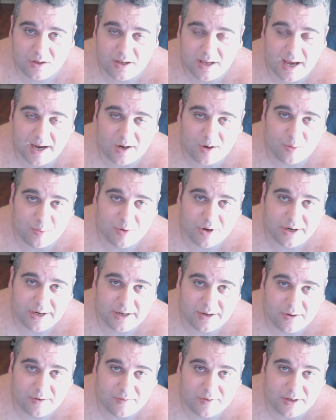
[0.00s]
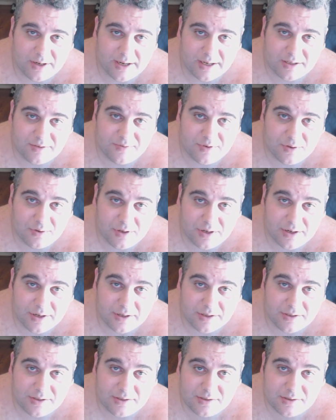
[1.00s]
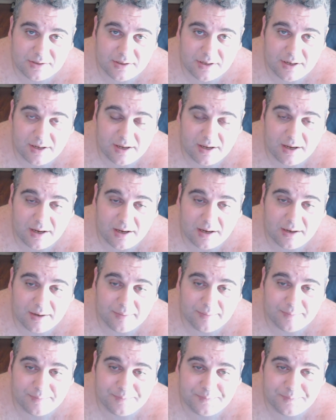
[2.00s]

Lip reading: gecko breeding over the next few years. Um,